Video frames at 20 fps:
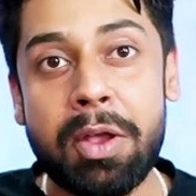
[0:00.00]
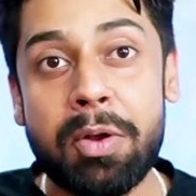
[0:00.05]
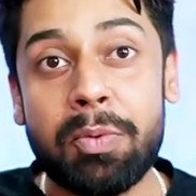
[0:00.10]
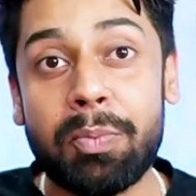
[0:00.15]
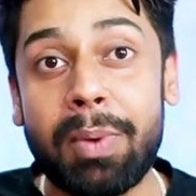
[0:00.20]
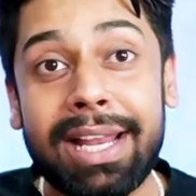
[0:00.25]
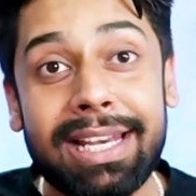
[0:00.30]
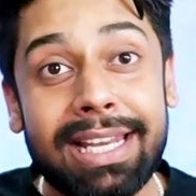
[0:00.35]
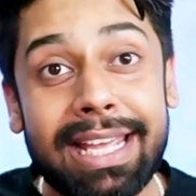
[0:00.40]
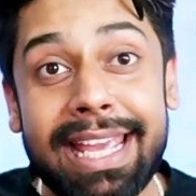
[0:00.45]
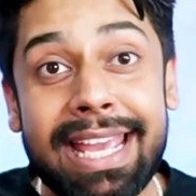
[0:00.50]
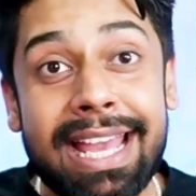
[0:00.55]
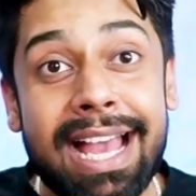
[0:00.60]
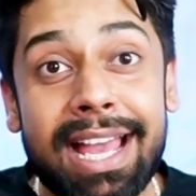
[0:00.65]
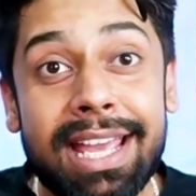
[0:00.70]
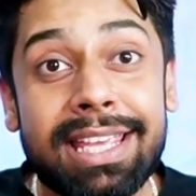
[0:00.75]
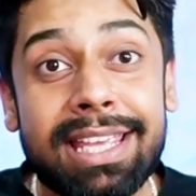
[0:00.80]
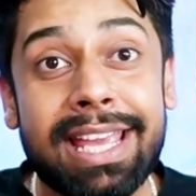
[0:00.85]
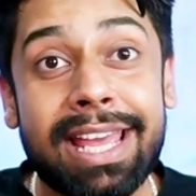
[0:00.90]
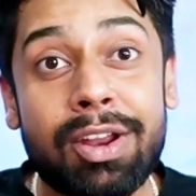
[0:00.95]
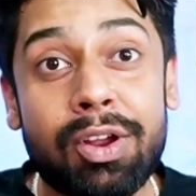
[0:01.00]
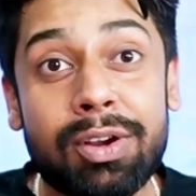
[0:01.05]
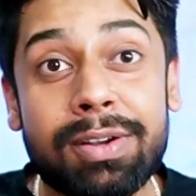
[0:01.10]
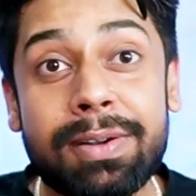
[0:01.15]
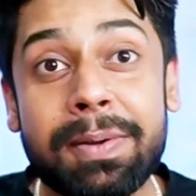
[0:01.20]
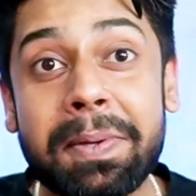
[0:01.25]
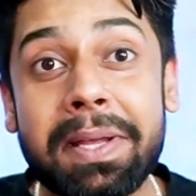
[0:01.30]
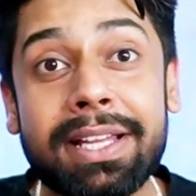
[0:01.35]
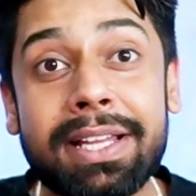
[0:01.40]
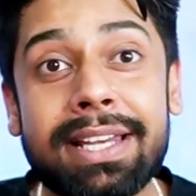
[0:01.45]
While AI cannot
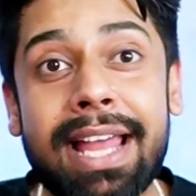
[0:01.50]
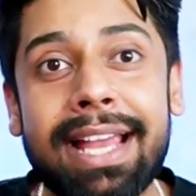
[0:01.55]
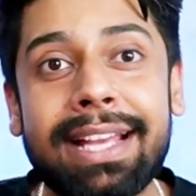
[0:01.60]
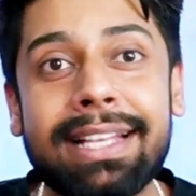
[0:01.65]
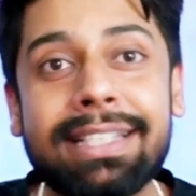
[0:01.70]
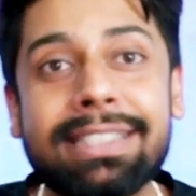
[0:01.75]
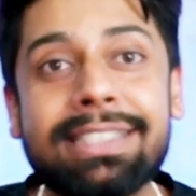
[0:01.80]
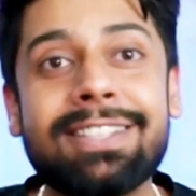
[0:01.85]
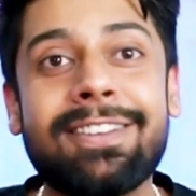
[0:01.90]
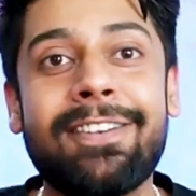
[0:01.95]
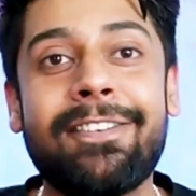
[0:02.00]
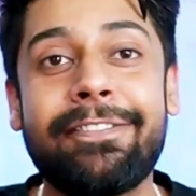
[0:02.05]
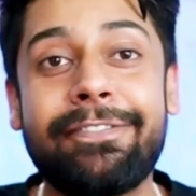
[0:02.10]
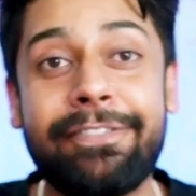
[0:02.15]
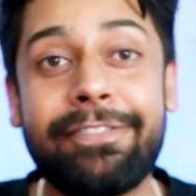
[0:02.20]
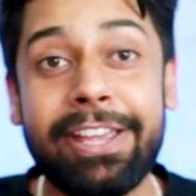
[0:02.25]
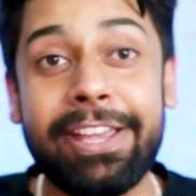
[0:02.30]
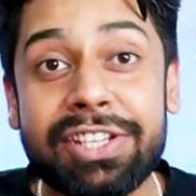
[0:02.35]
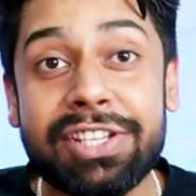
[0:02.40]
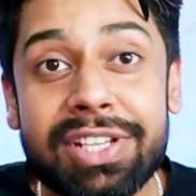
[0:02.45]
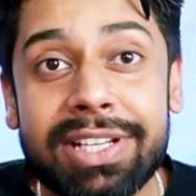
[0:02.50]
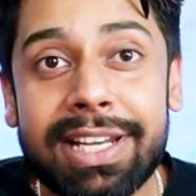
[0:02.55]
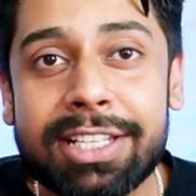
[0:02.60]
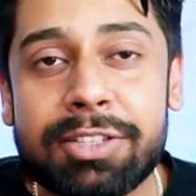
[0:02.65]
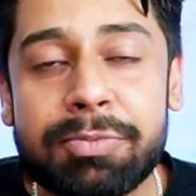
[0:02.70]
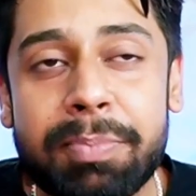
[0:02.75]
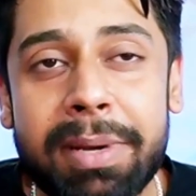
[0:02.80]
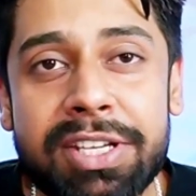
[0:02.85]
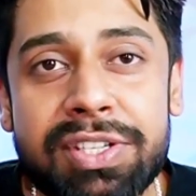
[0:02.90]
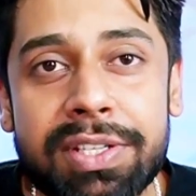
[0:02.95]
recognize facial
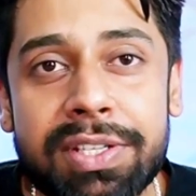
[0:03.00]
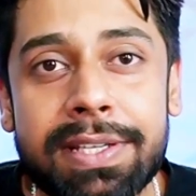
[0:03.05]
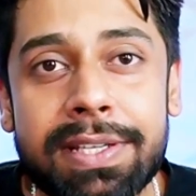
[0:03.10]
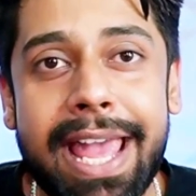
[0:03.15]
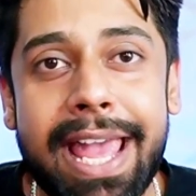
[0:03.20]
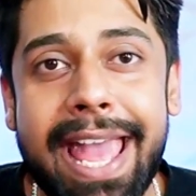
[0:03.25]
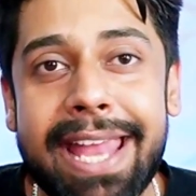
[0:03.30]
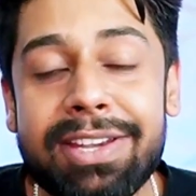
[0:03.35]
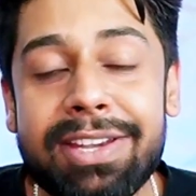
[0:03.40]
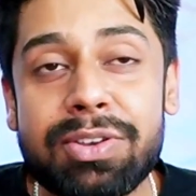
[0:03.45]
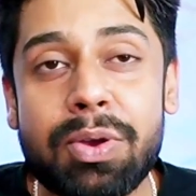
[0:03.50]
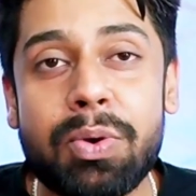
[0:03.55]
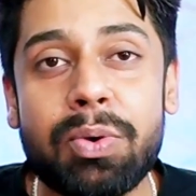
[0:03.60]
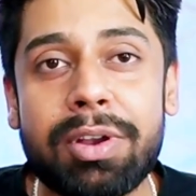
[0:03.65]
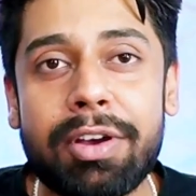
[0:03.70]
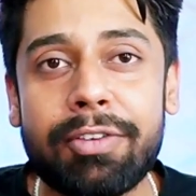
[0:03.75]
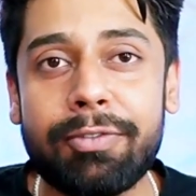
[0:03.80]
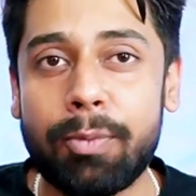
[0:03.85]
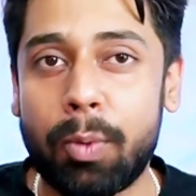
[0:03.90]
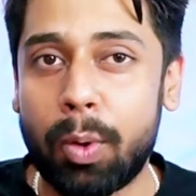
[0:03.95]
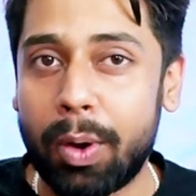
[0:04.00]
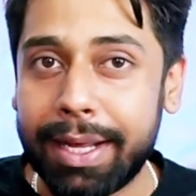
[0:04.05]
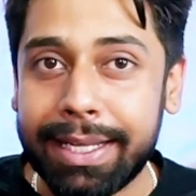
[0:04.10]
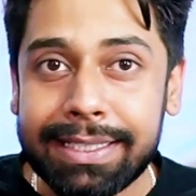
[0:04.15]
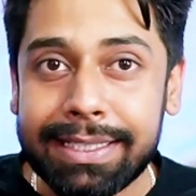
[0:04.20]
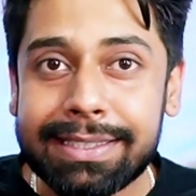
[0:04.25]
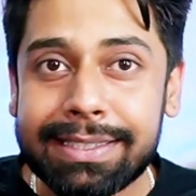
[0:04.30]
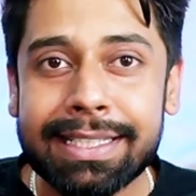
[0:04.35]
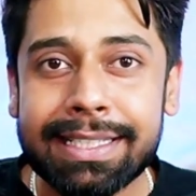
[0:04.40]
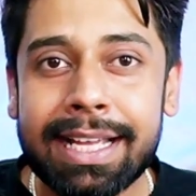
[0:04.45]
expression and tone of
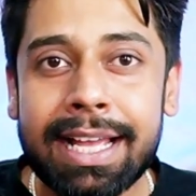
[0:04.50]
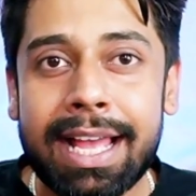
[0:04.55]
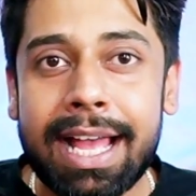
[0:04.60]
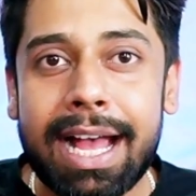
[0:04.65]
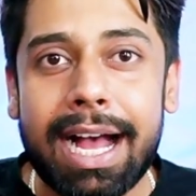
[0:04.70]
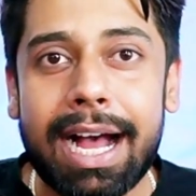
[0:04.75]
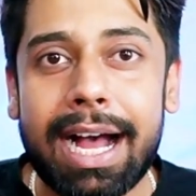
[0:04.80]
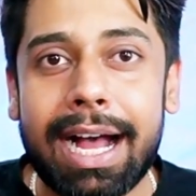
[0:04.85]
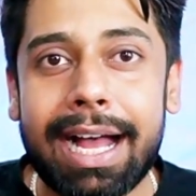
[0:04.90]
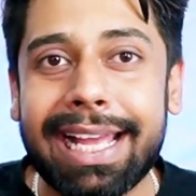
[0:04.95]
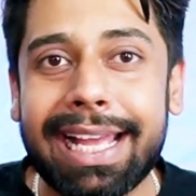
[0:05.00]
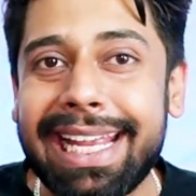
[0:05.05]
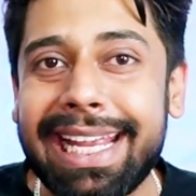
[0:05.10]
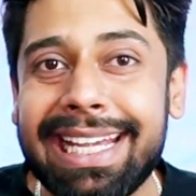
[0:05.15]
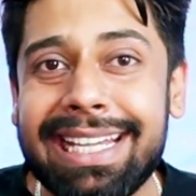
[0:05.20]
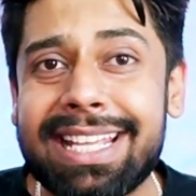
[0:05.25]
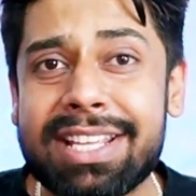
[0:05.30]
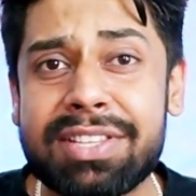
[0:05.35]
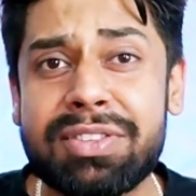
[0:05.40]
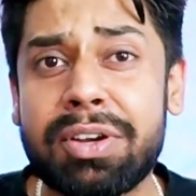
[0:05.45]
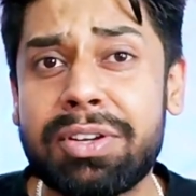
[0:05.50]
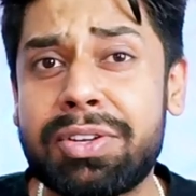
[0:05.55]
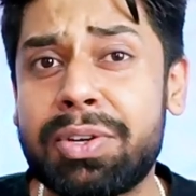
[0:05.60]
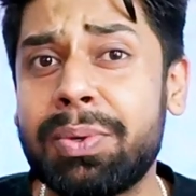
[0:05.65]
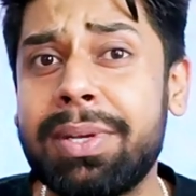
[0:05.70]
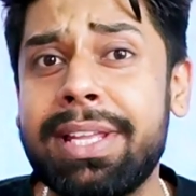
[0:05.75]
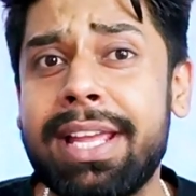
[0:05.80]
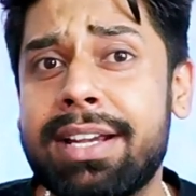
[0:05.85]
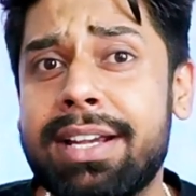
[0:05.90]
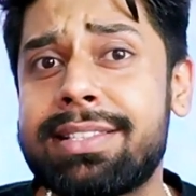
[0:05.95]
voice, it does not
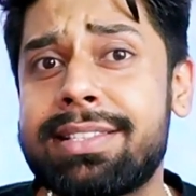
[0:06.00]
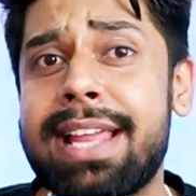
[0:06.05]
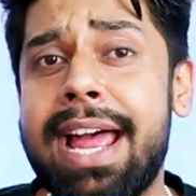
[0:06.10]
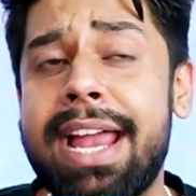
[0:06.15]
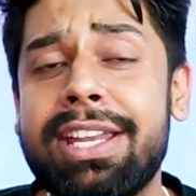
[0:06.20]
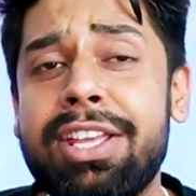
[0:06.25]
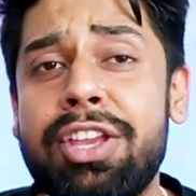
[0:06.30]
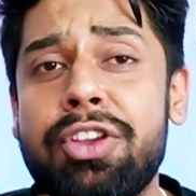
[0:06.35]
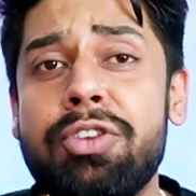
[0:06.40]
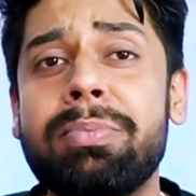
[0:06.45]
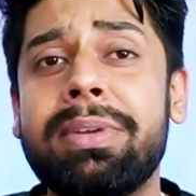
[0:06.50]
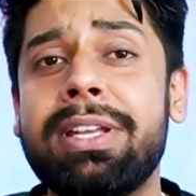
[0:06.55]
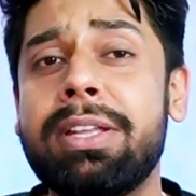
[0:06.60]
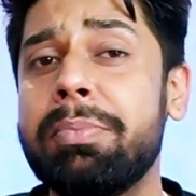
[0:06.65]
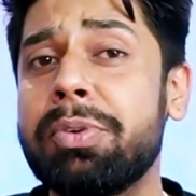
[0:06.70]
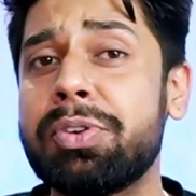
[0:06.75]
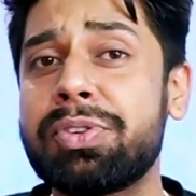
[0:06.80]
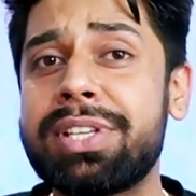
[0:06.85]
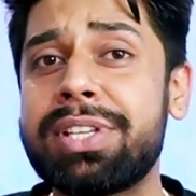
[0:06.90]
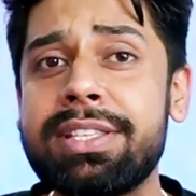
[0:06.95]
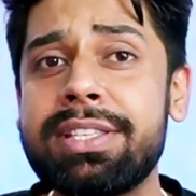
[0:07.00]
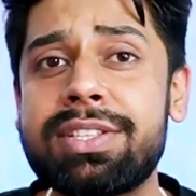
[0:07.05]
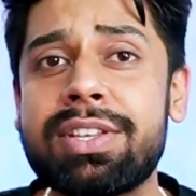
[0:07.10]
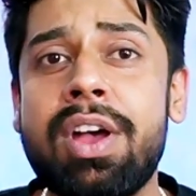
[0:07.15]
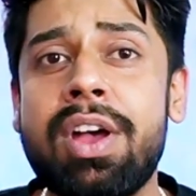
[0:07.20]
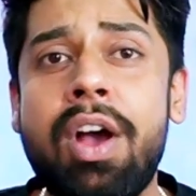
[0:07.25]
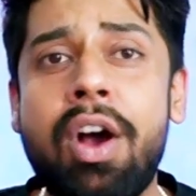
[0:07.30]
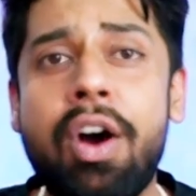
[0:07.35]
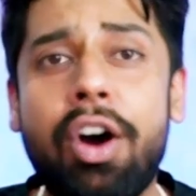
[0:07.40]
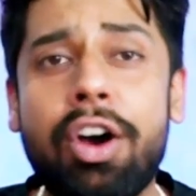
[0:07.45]
truly understand human emotions
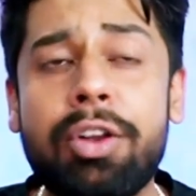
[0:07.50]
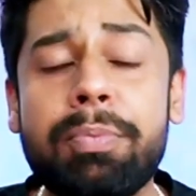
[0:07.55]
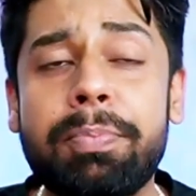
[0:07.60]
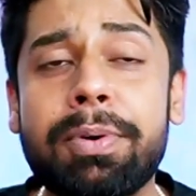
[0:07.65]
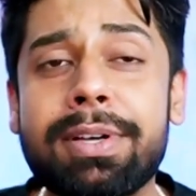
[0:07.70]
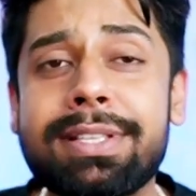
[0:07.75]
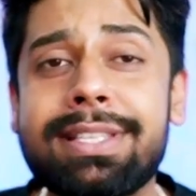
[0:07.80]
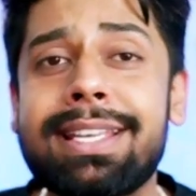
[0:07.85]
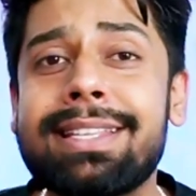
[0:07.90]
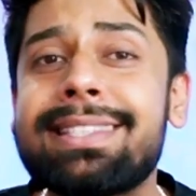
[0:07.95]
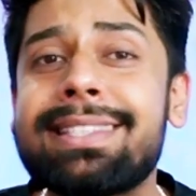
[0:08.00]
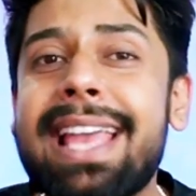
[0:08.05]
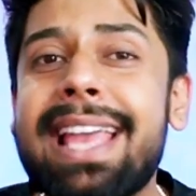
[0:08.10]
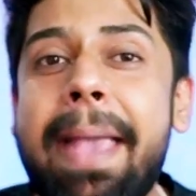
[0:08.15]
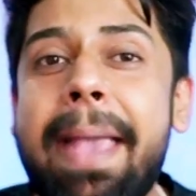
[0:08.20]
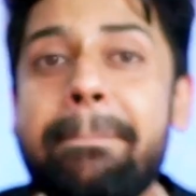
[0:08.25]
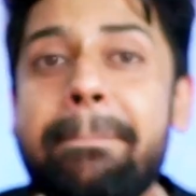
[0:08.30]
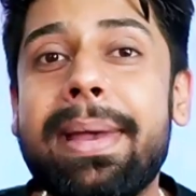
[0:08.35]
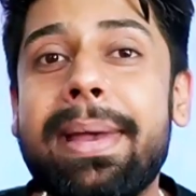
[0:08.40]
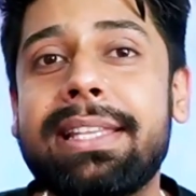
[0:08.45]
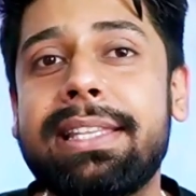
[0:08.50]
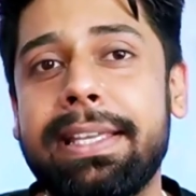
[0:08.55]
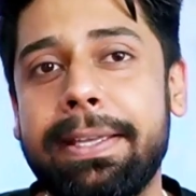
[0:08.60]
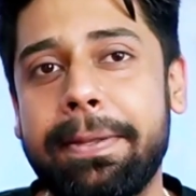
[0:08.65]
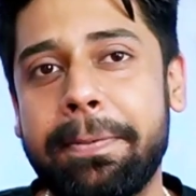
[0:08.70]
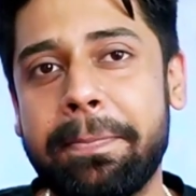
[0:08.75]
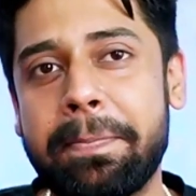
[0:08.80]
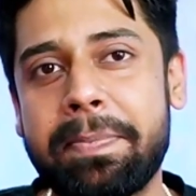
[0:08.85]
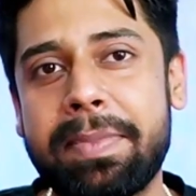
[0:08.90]
or possess empathy.